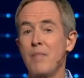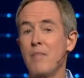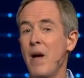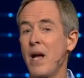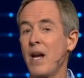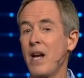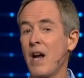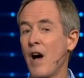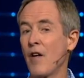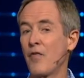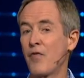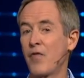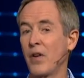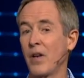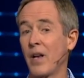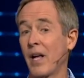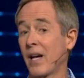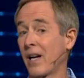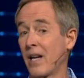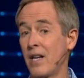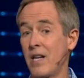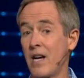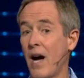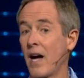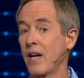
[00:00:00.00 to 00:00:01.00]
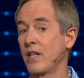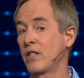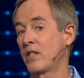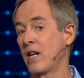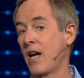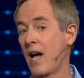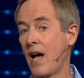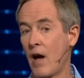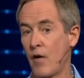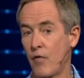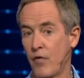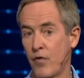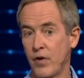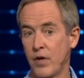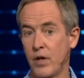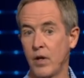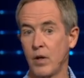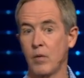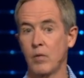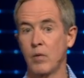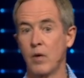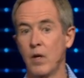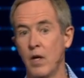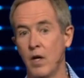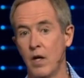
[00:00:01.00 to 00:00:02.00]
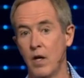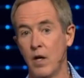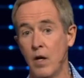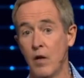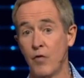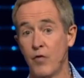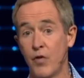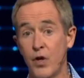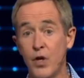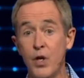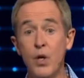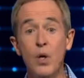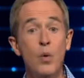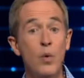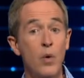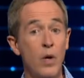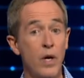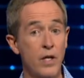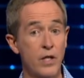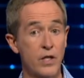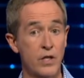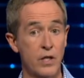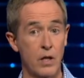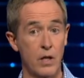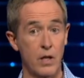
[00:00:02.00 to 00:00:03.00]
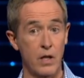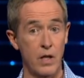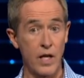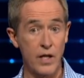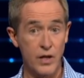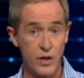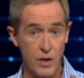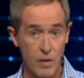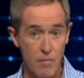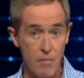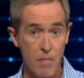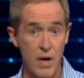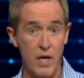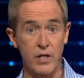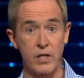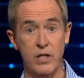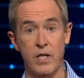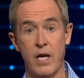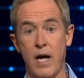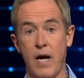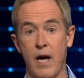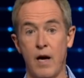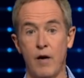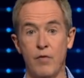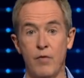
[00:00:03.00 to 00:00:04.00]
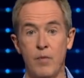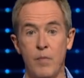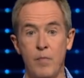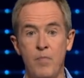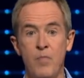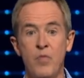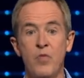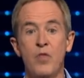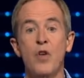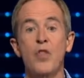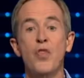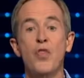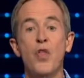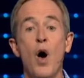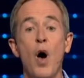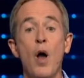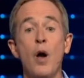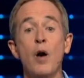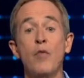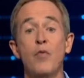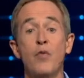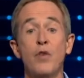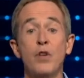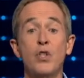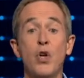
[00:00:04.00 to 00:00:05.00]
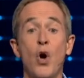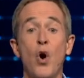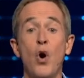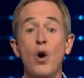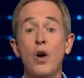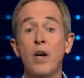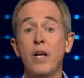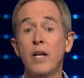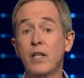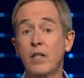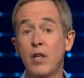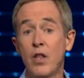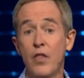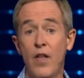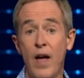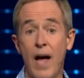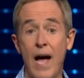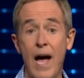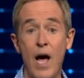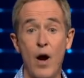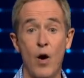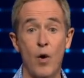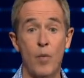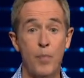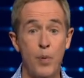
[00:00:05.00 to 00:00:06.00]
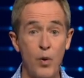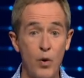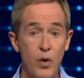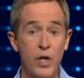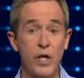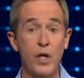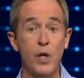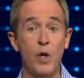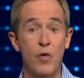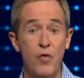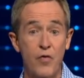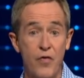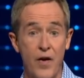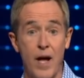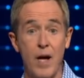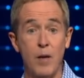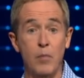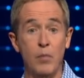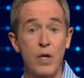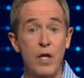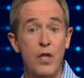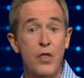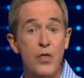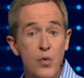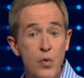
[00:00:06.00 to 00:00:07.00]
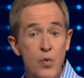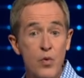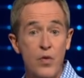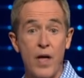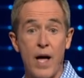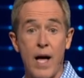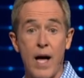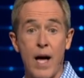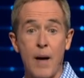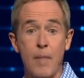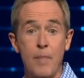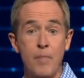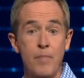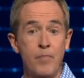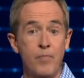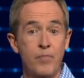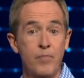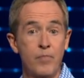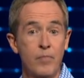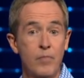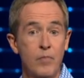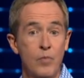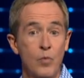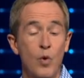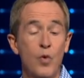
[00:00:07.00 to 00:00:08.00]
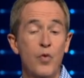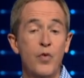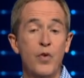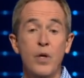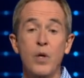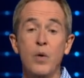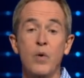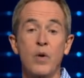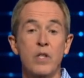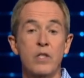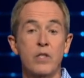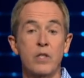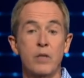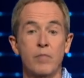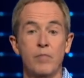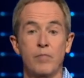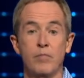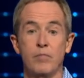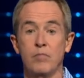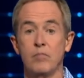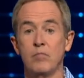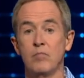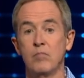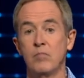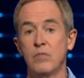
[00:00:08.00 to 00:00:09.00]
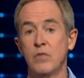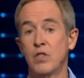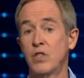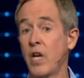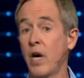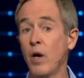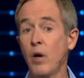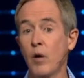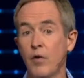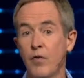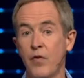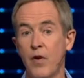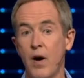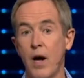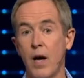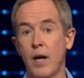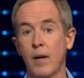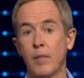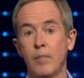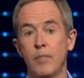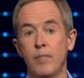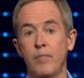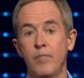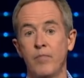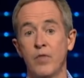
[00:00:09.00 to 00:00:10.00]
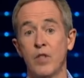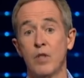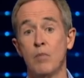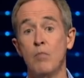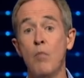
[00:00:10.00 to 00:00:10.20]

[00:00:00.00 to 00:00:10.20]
may not feel like a nice to have for you. For you, it's a must have. The thought of returning to that or putting your family through that, well, for you, it's terrifying. It's